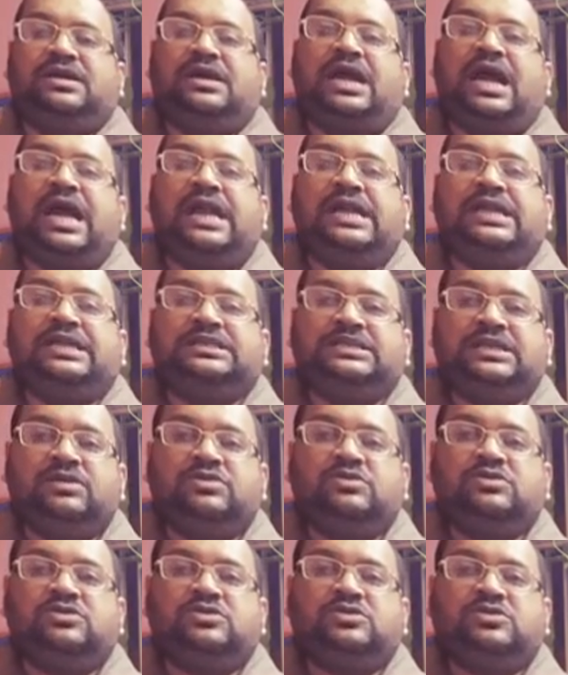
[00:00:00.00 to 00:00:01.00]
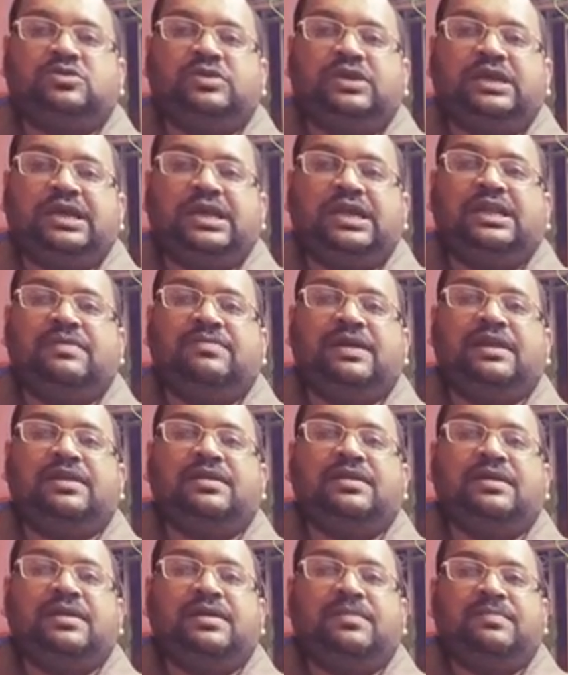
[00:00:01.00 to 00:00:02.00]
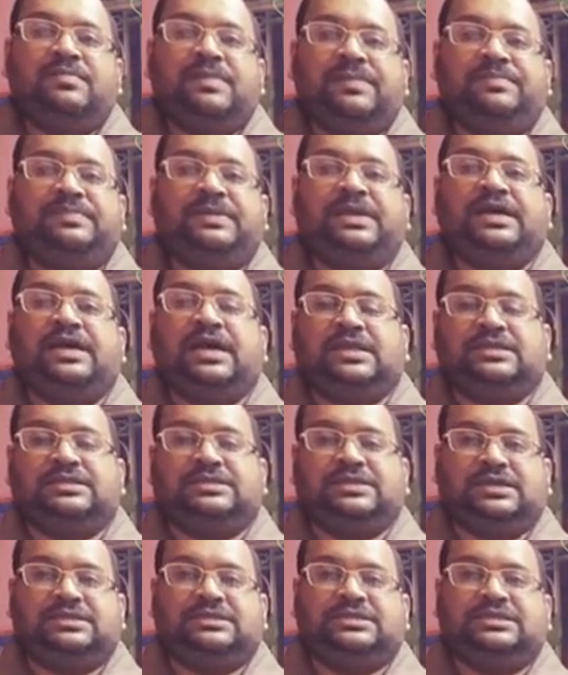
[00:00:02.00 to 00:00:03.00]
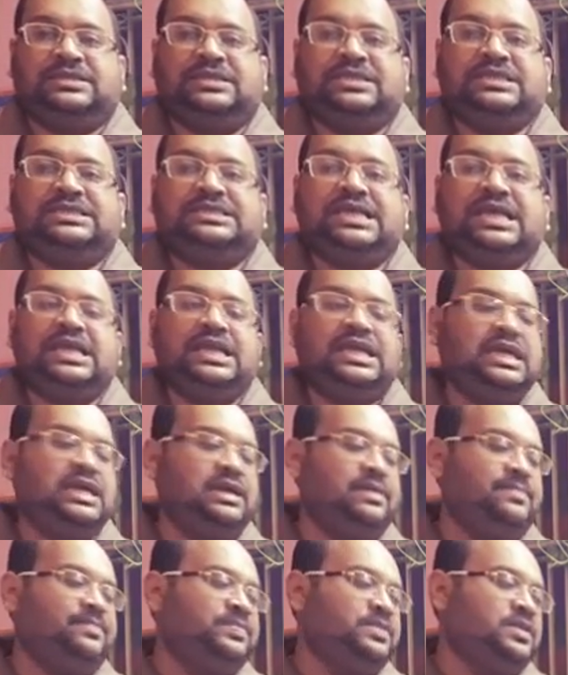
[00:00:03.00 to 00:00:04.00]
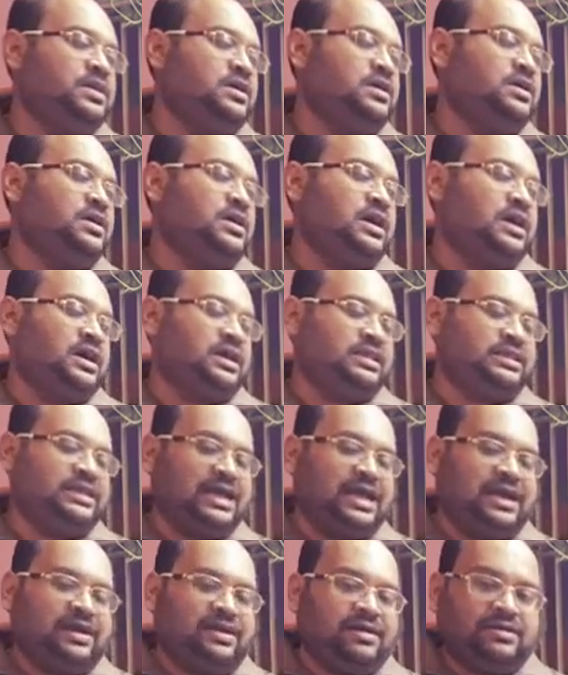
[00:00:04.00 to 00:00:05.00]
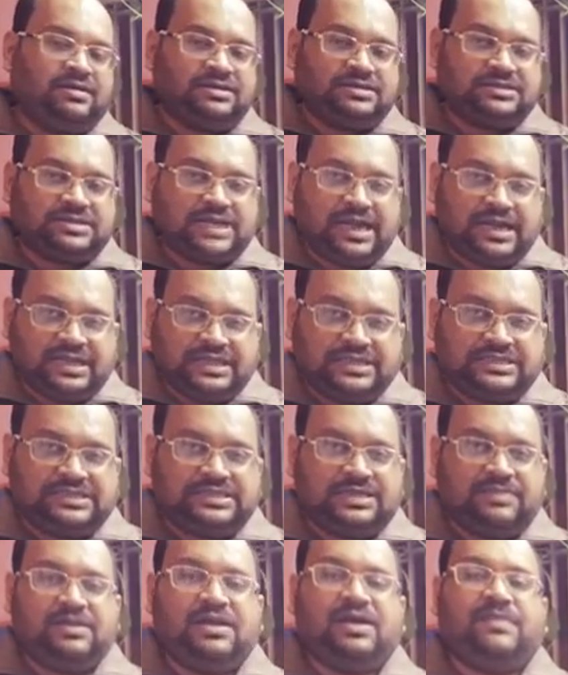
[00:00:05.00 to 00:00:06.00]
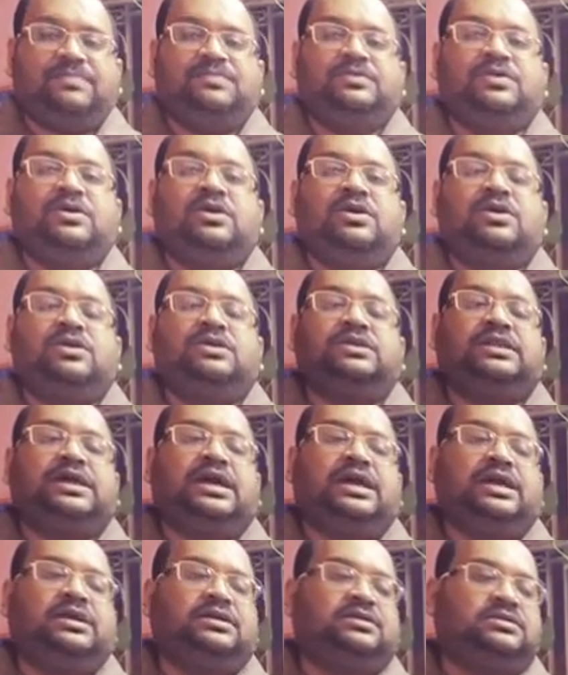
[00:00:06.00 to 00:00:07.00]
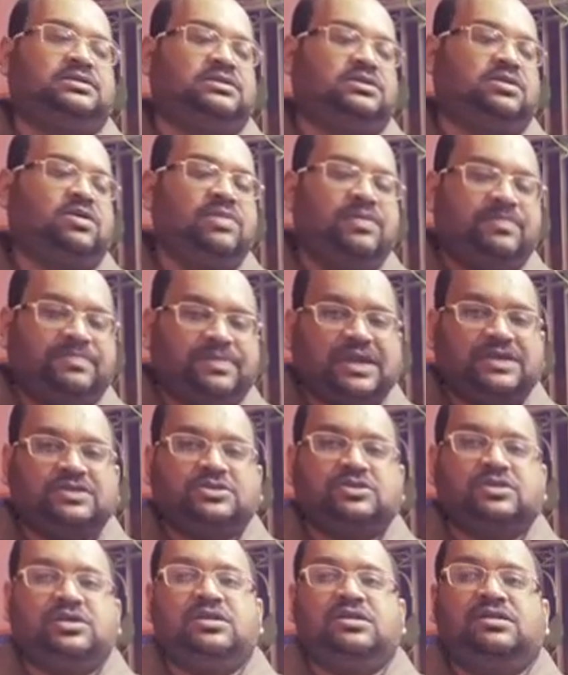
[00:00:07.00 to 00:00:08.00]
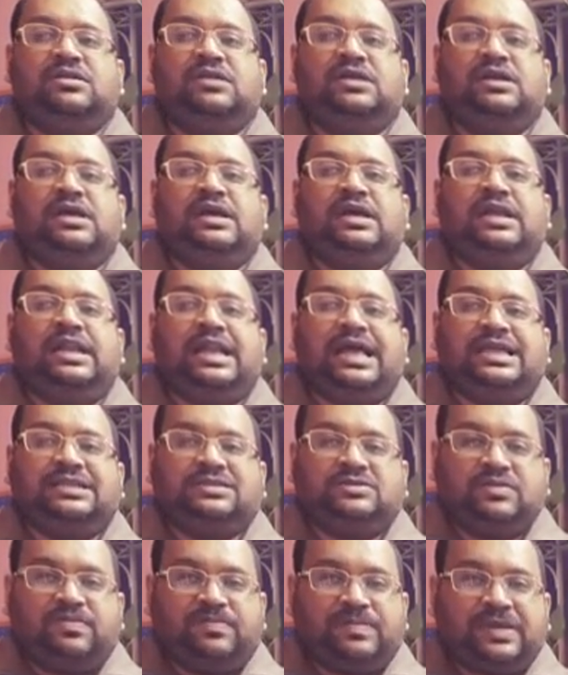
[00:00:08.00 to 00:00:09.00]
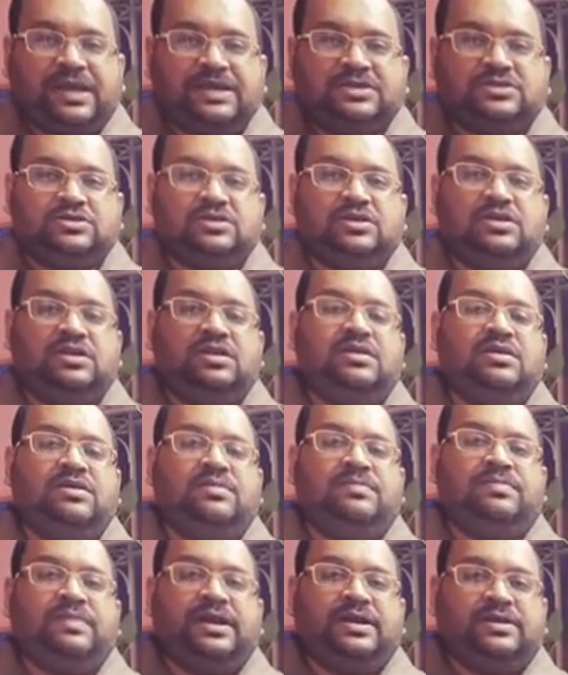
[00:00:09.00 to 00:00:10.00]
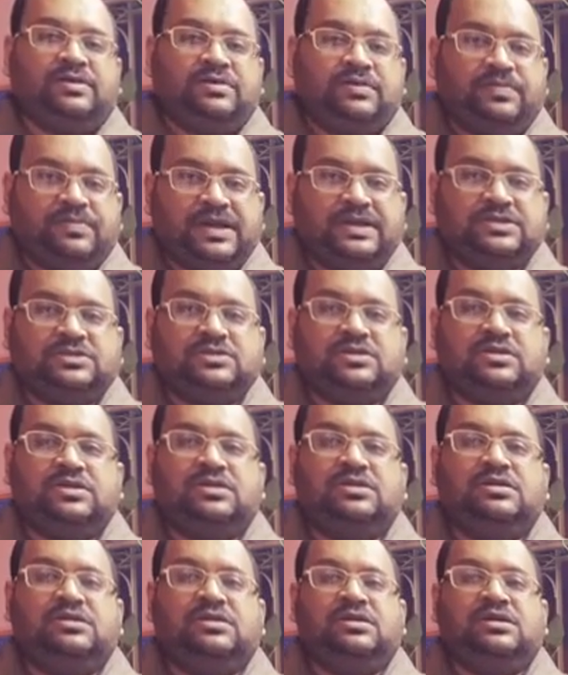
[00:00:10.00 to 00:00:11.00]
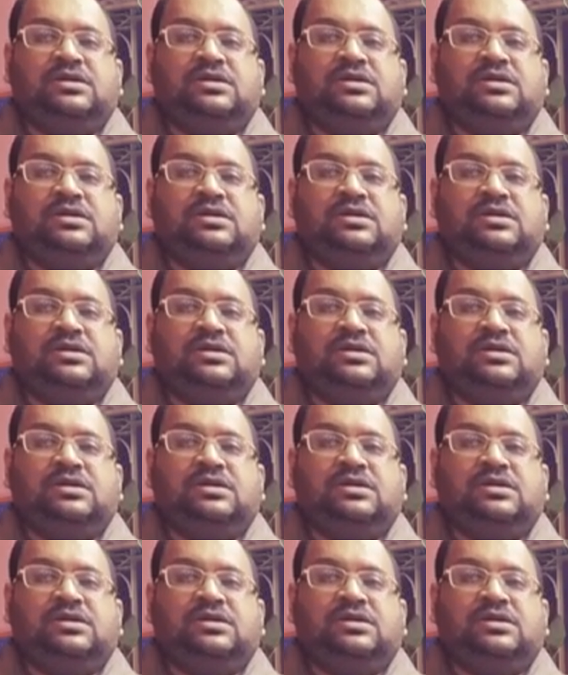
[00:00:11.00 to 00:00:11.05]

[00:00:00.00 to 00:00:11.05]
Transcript: and is used to heal even peptic ulcers. Recently scientists developed that omeprazole, lansoprazole, pentoprazole,